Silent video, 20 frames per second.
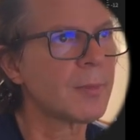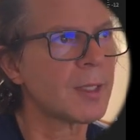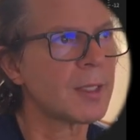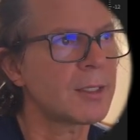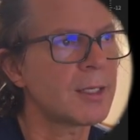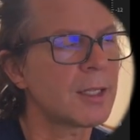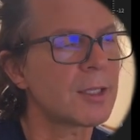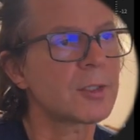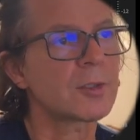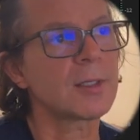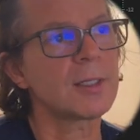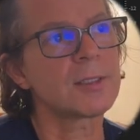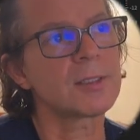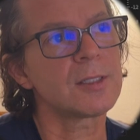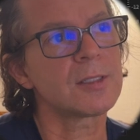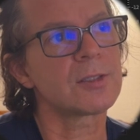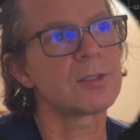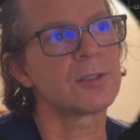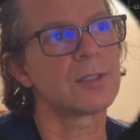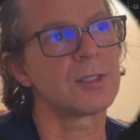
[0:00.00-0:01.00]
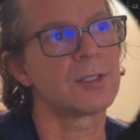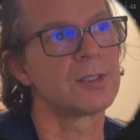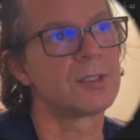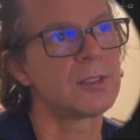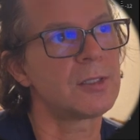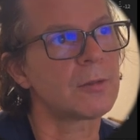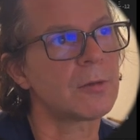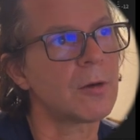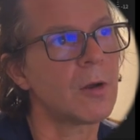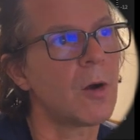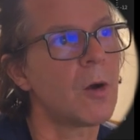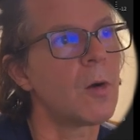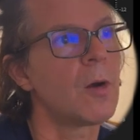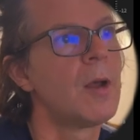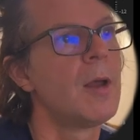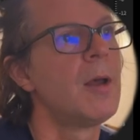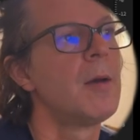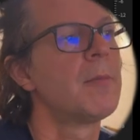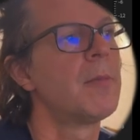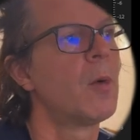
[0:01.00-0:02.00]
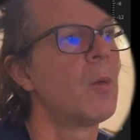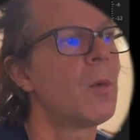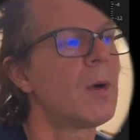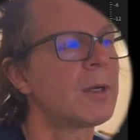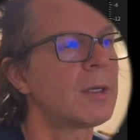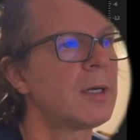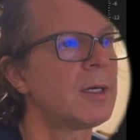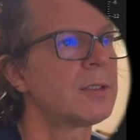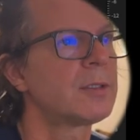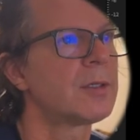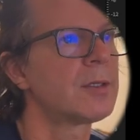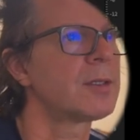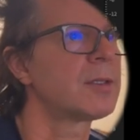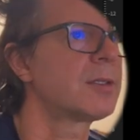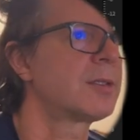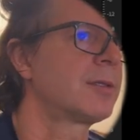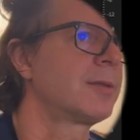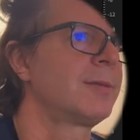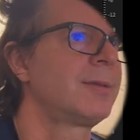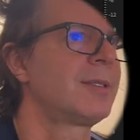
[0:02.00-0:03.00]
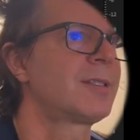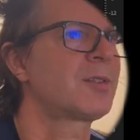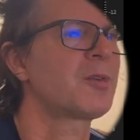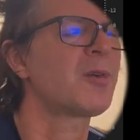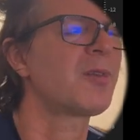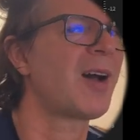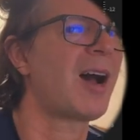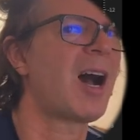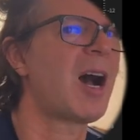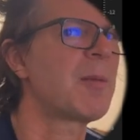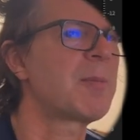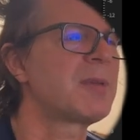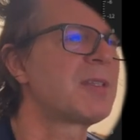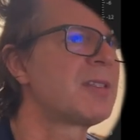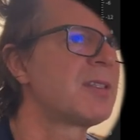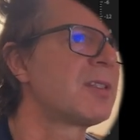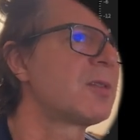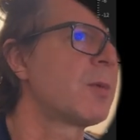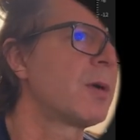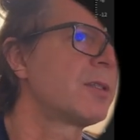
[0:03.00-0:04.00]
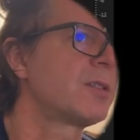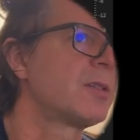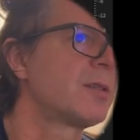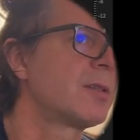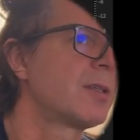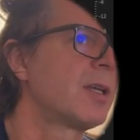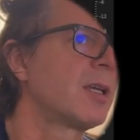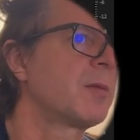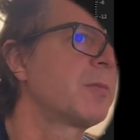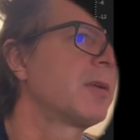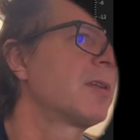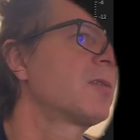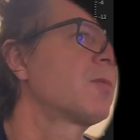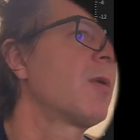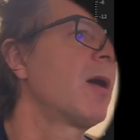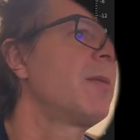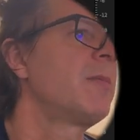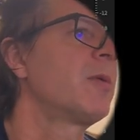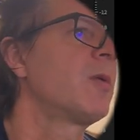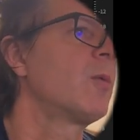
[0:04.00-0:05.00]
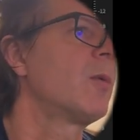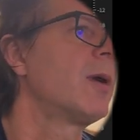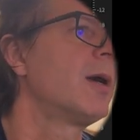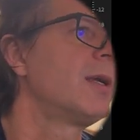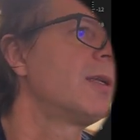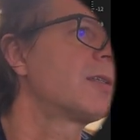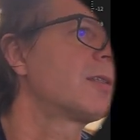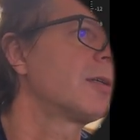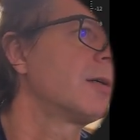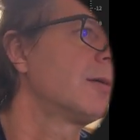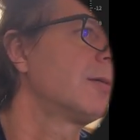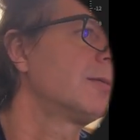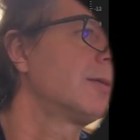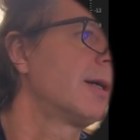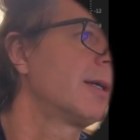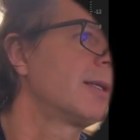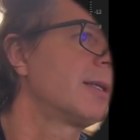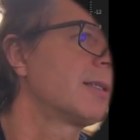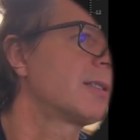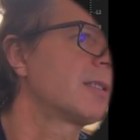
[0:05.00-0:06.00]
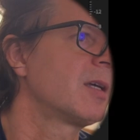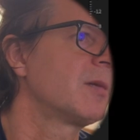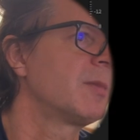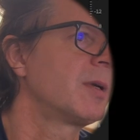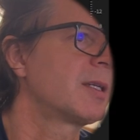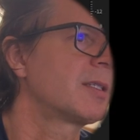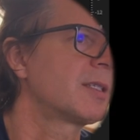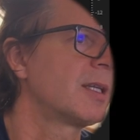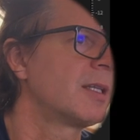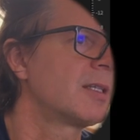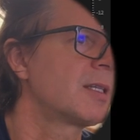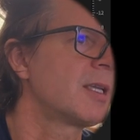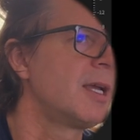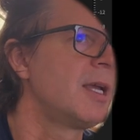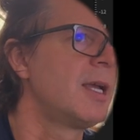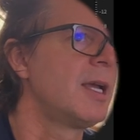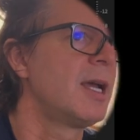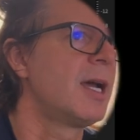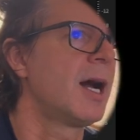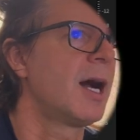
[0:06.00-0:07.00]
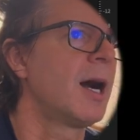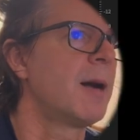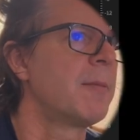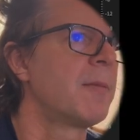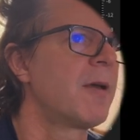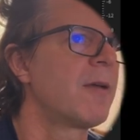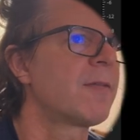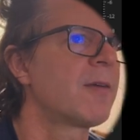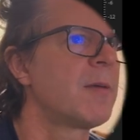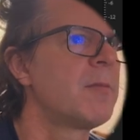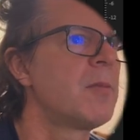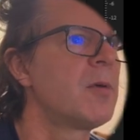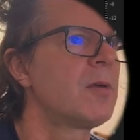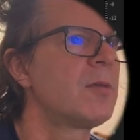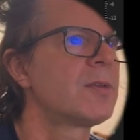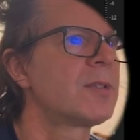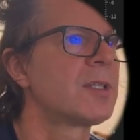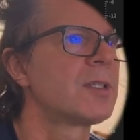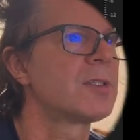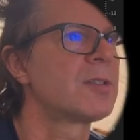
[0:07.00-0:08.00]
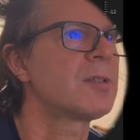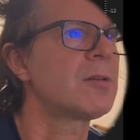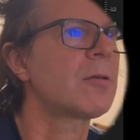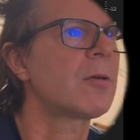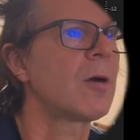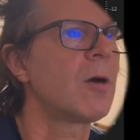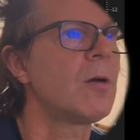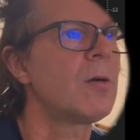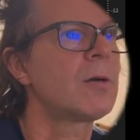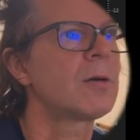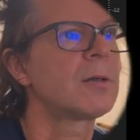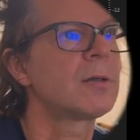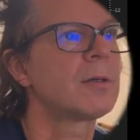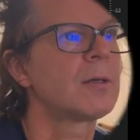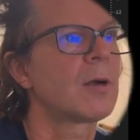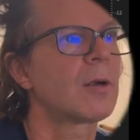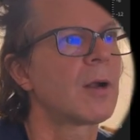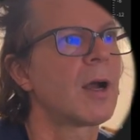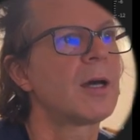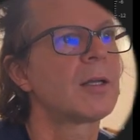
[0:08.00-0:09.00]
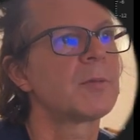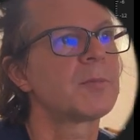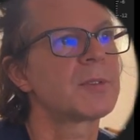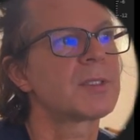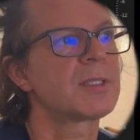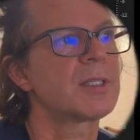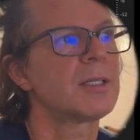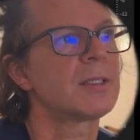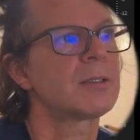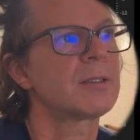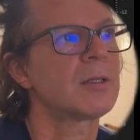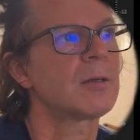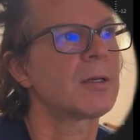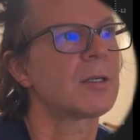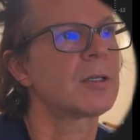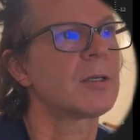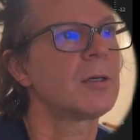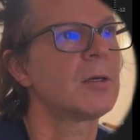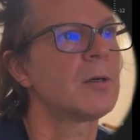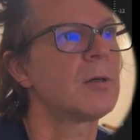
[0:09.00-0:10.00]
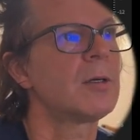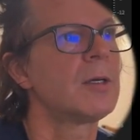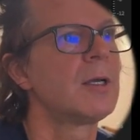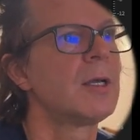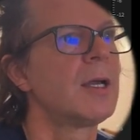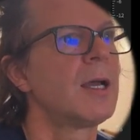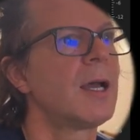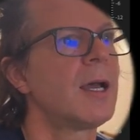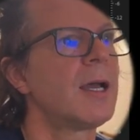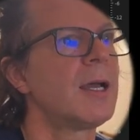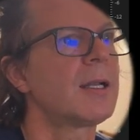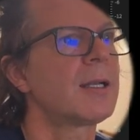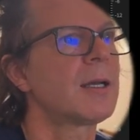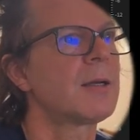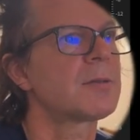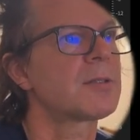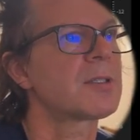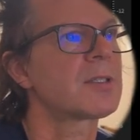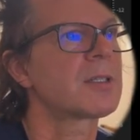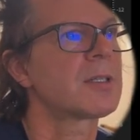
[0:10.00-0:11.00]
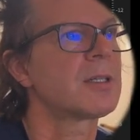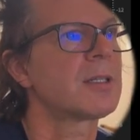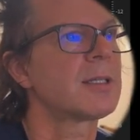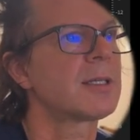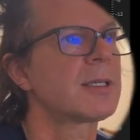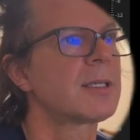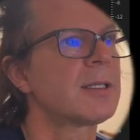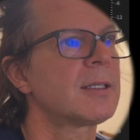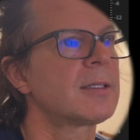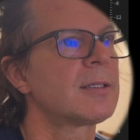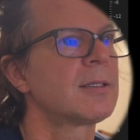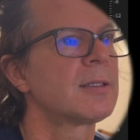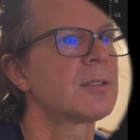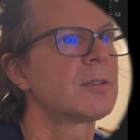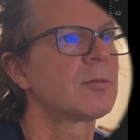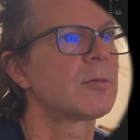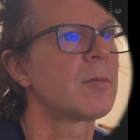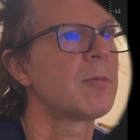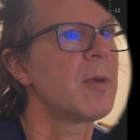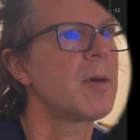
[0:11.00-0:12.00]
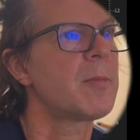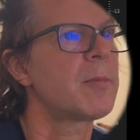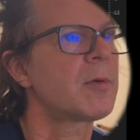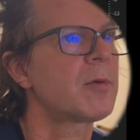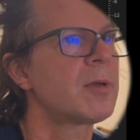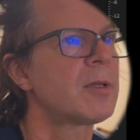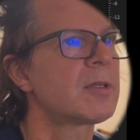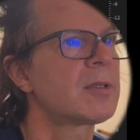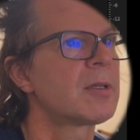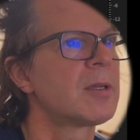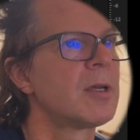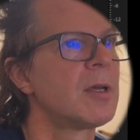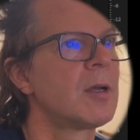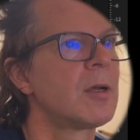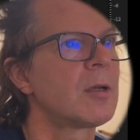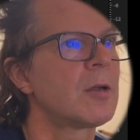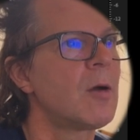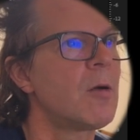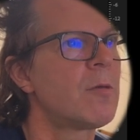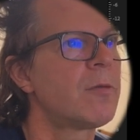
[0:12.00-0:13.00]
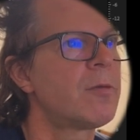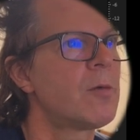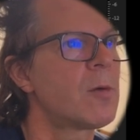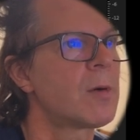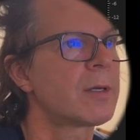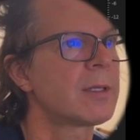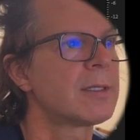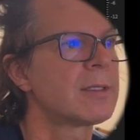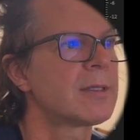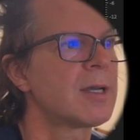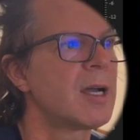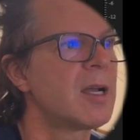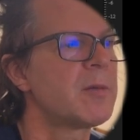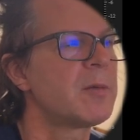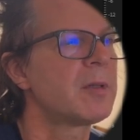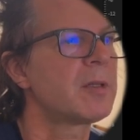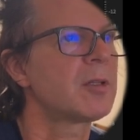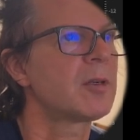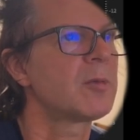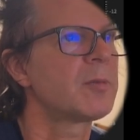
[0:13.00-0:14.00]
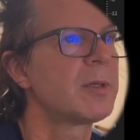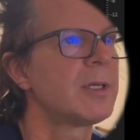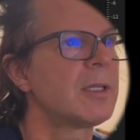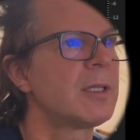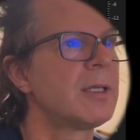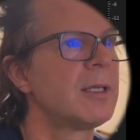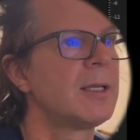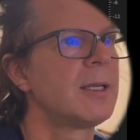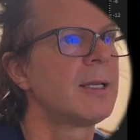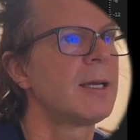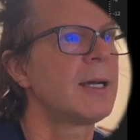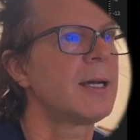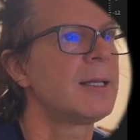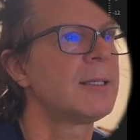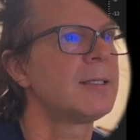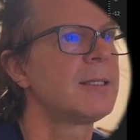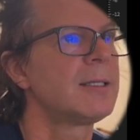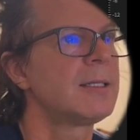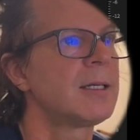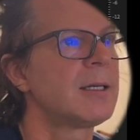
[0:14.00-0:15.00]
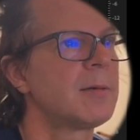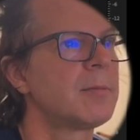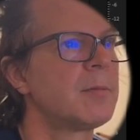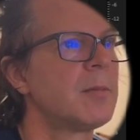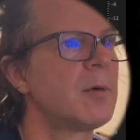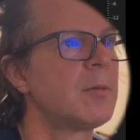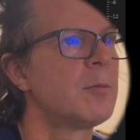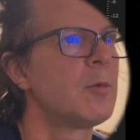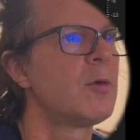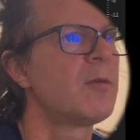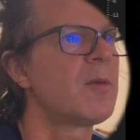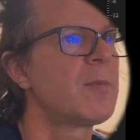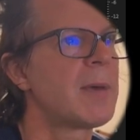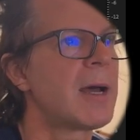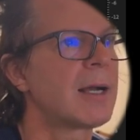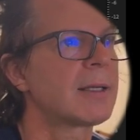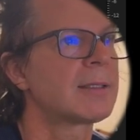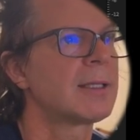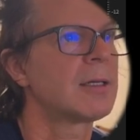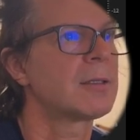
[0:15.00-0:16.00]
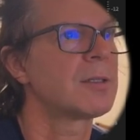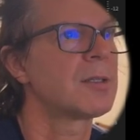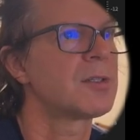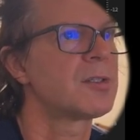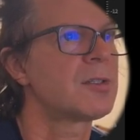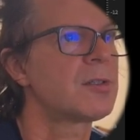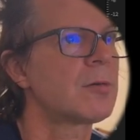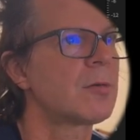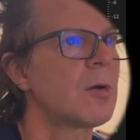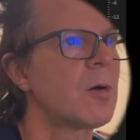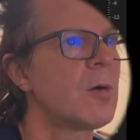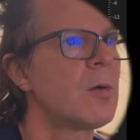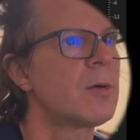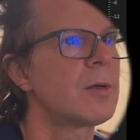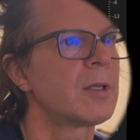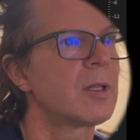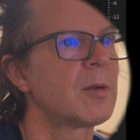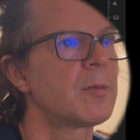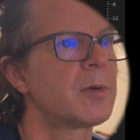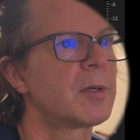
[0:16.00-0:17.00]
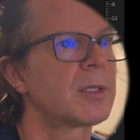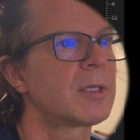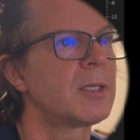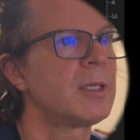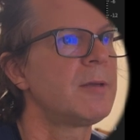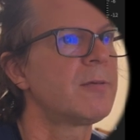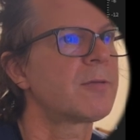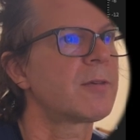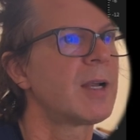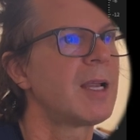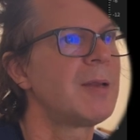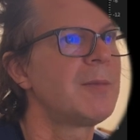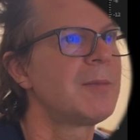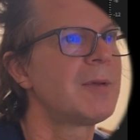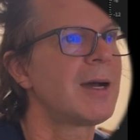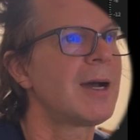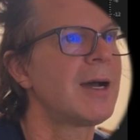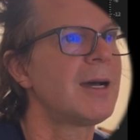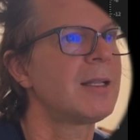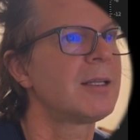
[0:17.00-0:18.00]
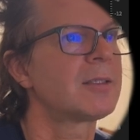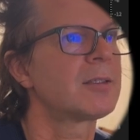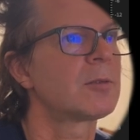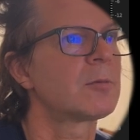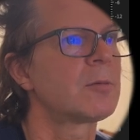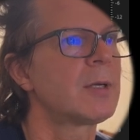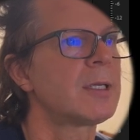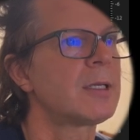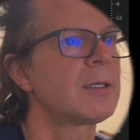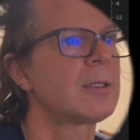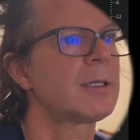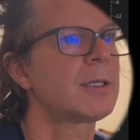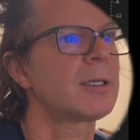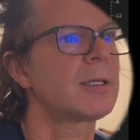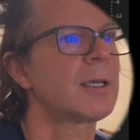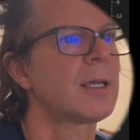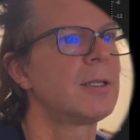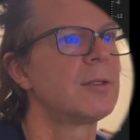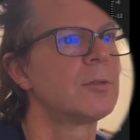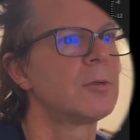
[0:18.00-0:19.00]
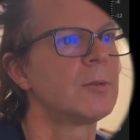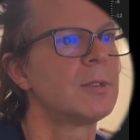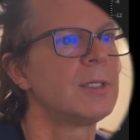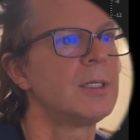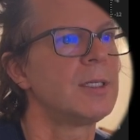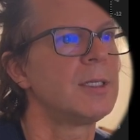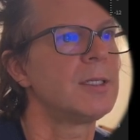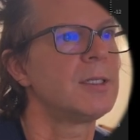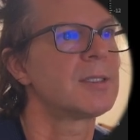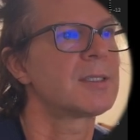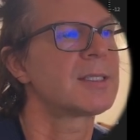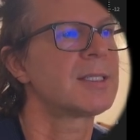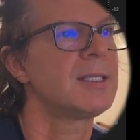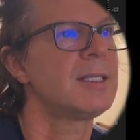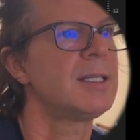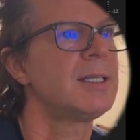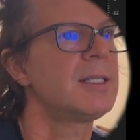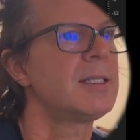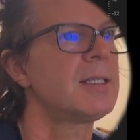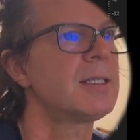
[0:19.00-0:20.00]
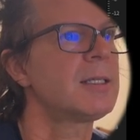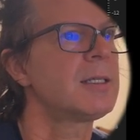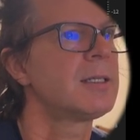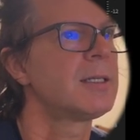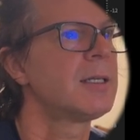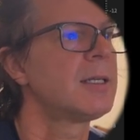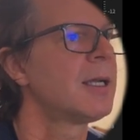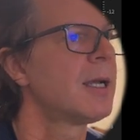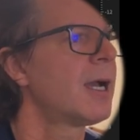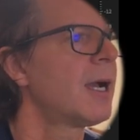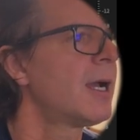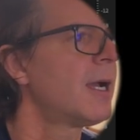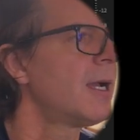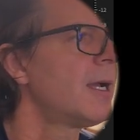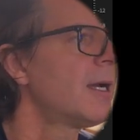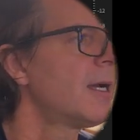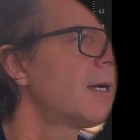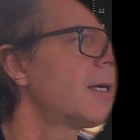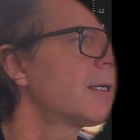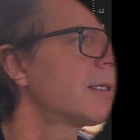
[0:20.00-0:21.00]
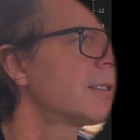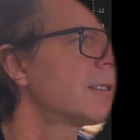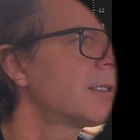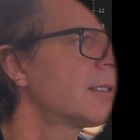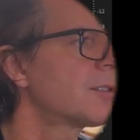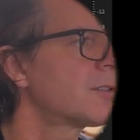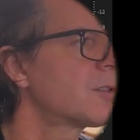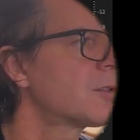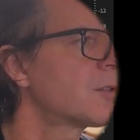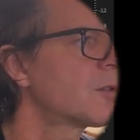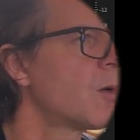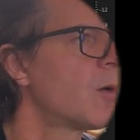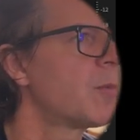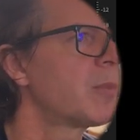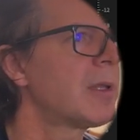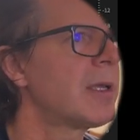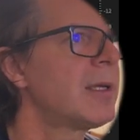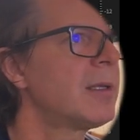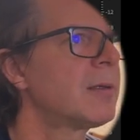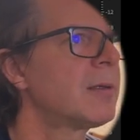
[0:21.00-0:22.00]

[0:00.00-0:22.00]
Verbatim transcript: now the transition to zero, but 100 is it's sort of opposite is what you think, but it's wiping away, so I guess that makes sense. Um, if I move to zero or 100%, there I go, and I just click it to remember it, go forward in time a little bit, and then um, move it back down to zero. It'll put a keyframe. I like to right click and do ease in. And let's just go and play